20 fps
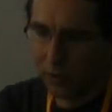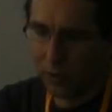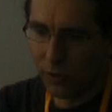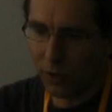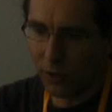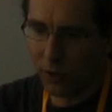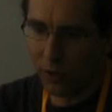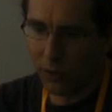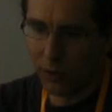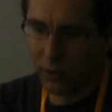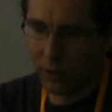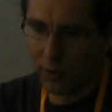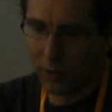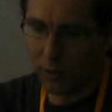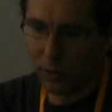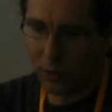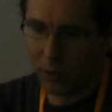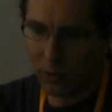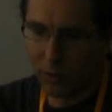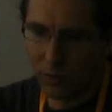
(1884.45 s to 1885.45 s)
So, you know,
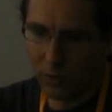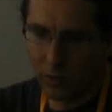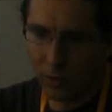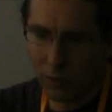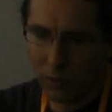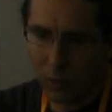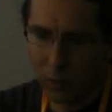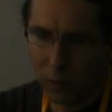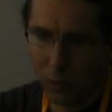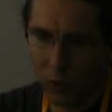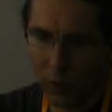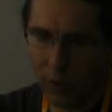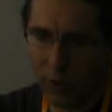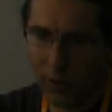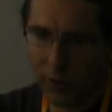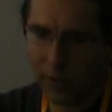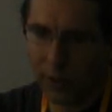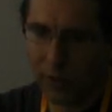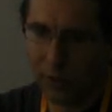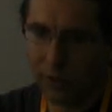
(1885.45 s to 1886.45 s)
one
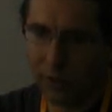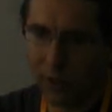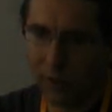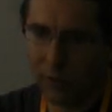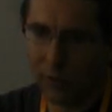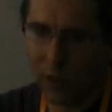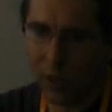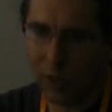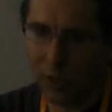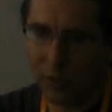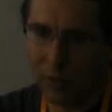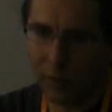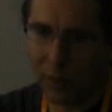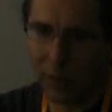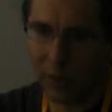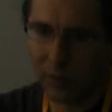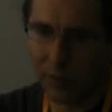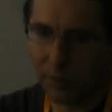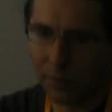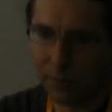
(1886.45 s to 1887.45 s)
of the things that I've talked
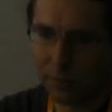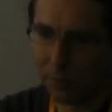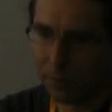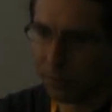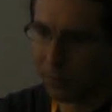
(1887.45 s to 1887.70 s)
about,